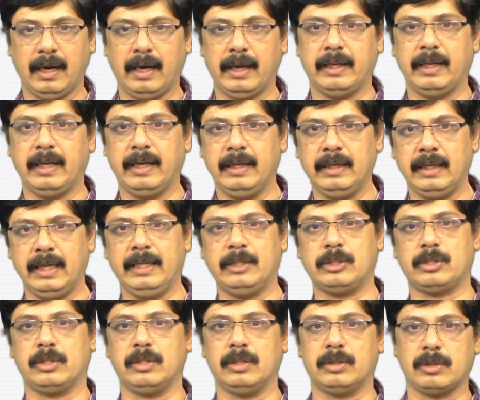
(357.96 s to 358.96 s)

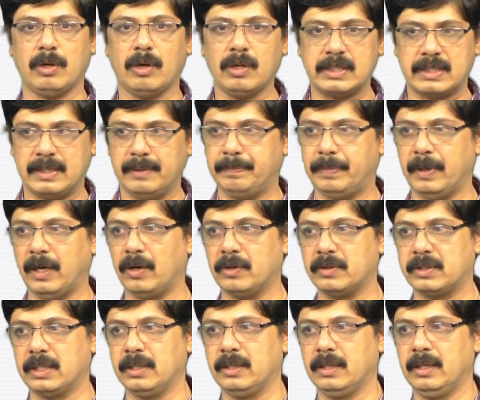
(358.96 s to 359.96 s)
It talks
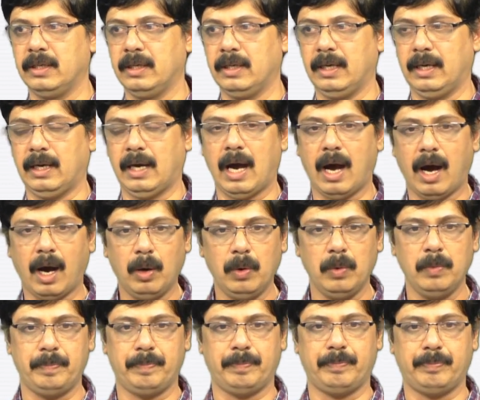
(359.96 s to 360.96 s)
about
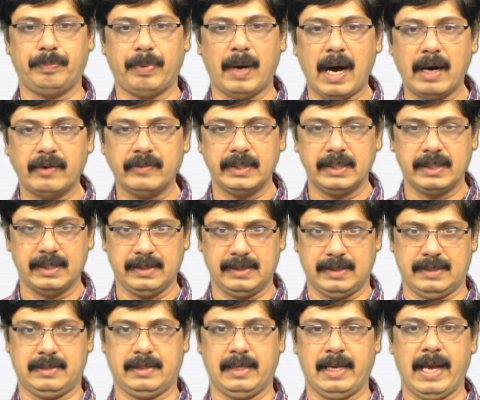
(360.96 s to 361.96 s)
how power
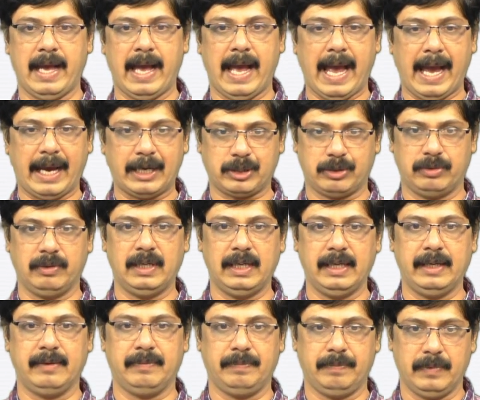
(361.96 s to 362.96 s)
is
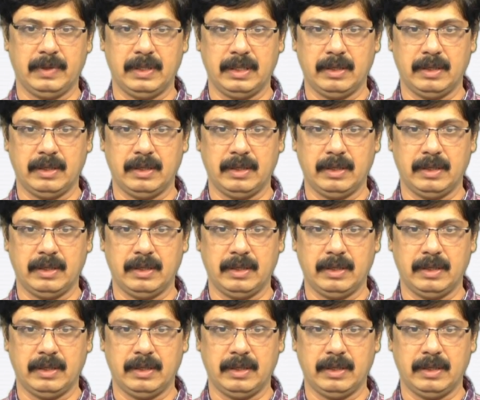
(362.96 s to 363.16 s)
actually